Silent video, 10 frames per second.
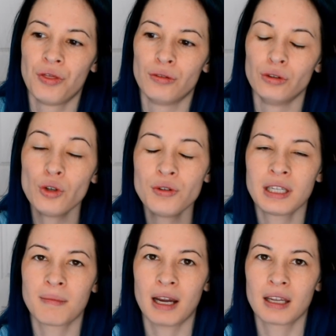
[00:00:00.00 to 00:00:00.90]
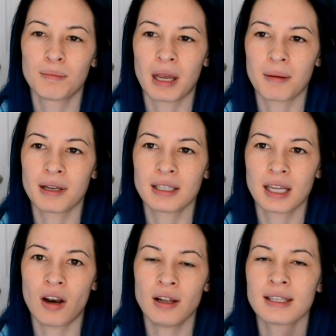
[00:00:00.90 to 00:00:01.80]
losing my babies
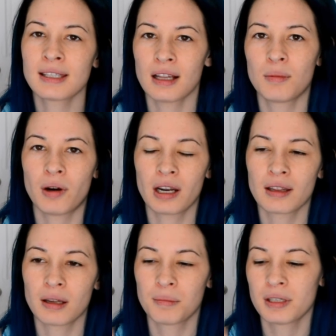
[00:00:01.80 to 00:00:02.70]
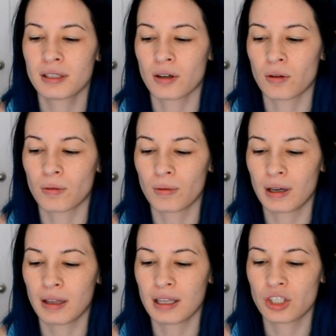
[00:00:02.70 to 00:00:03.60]
and not celebrating them. So
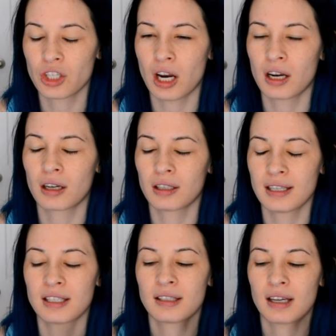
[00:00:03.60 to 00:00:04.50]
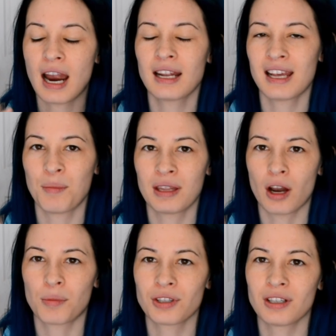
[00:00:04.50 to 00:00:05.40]
this China, this kind of gave me the
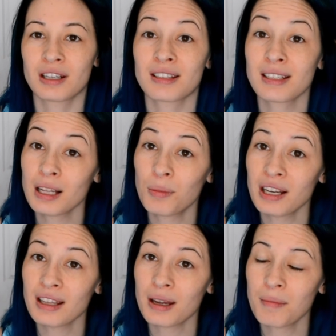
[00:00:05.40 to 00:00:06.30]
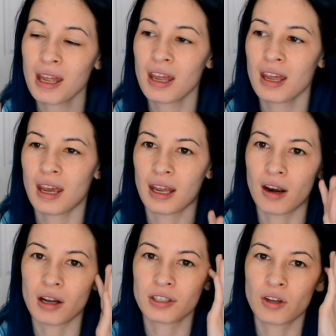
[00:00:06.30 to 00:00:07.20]
opportunity to celebrate them and
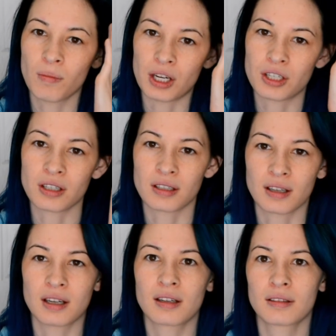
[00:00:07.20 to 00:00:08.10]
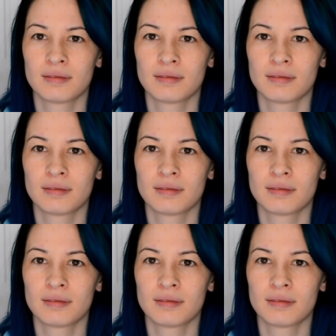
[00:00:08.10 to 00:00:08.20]
not so much just like,